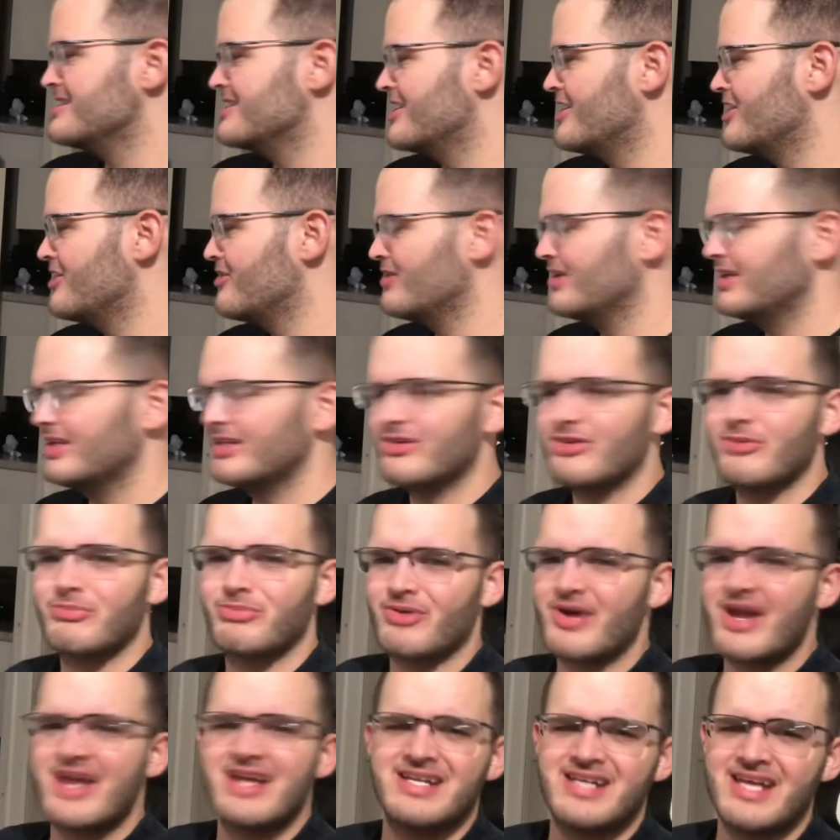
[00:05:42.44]
know, a little
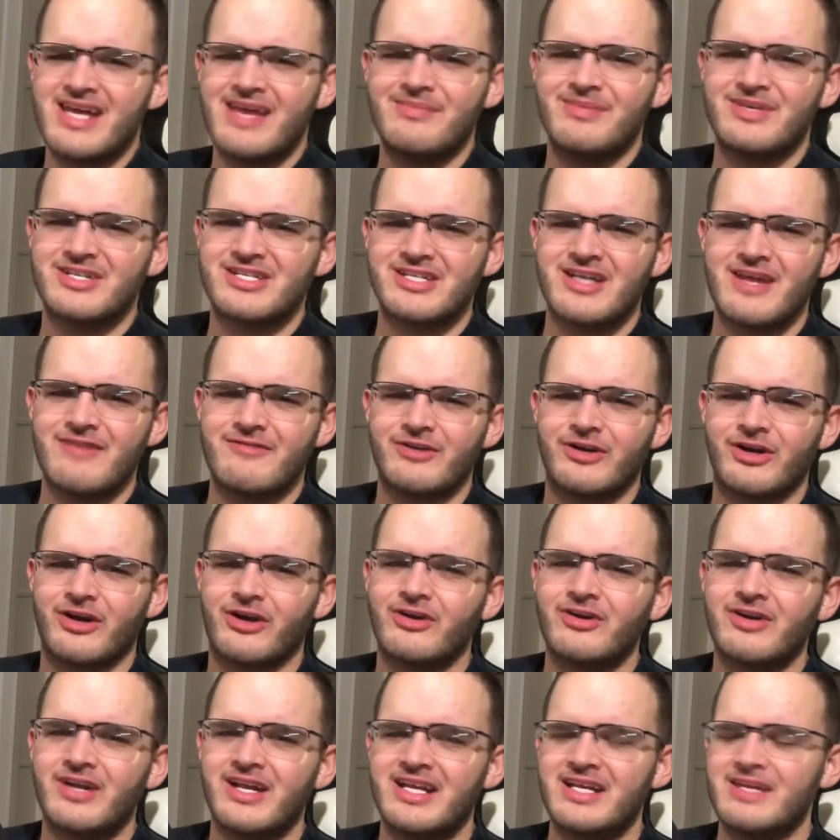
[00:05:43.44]
brain damage never
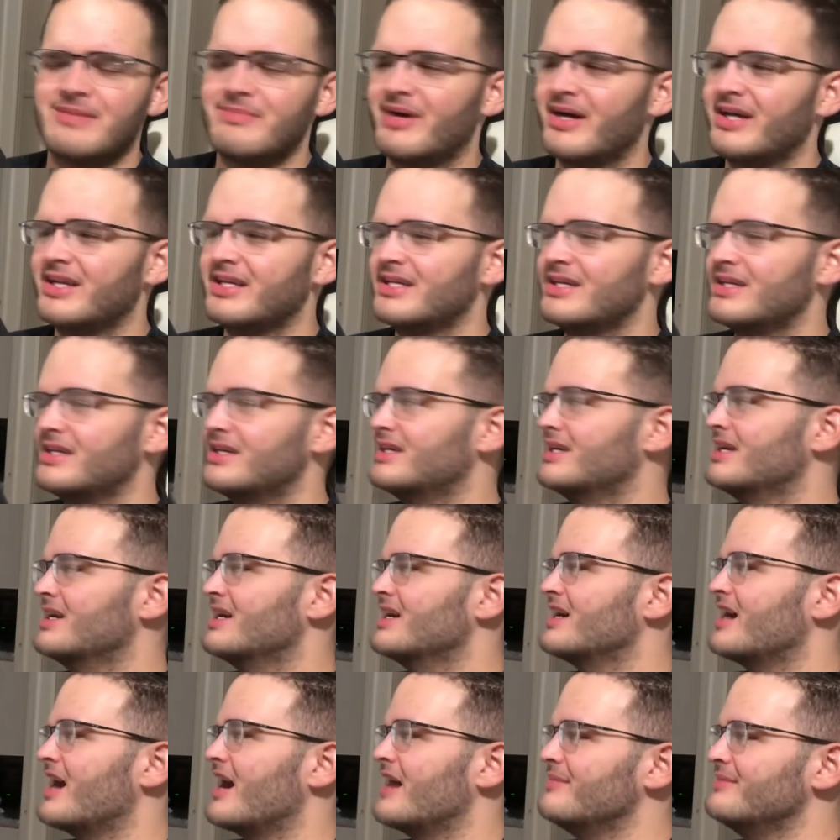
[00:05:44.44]
hurt anybody.
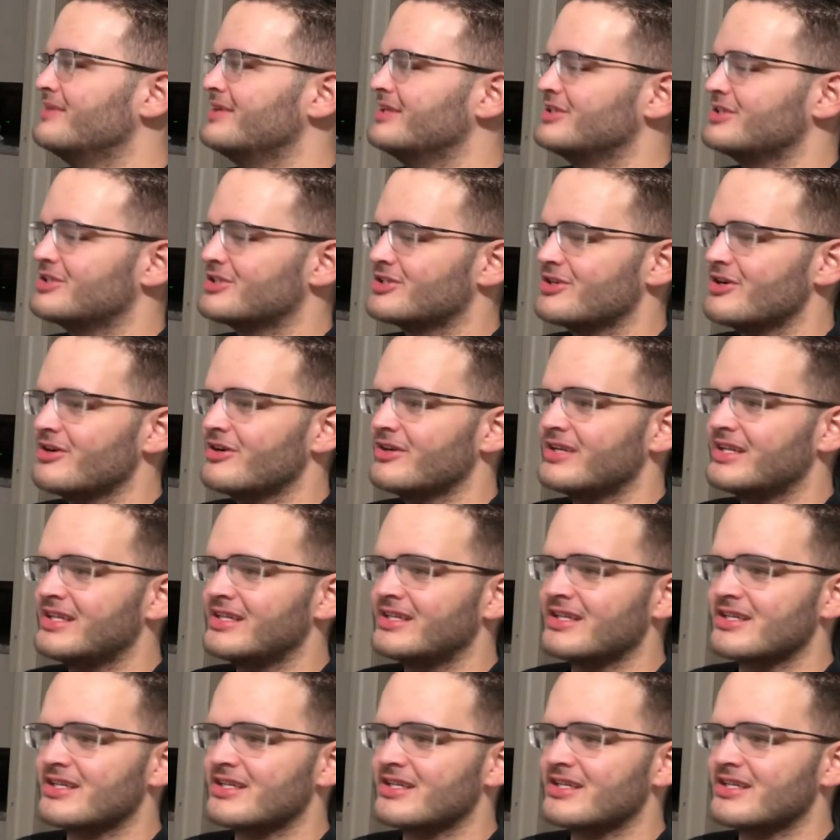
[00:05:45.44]
I mean, sure, he